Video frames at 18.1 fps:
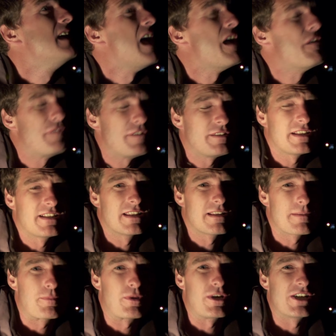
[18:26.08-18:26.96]
everything
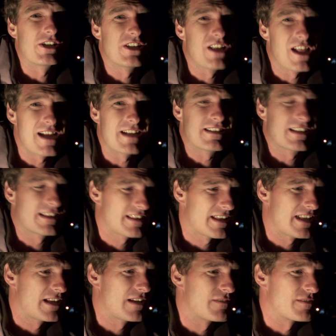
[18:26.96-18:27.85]
that the British liked to
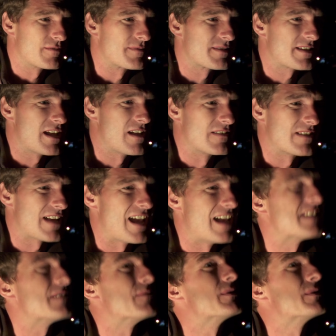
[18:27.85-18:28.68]
think of themselves as.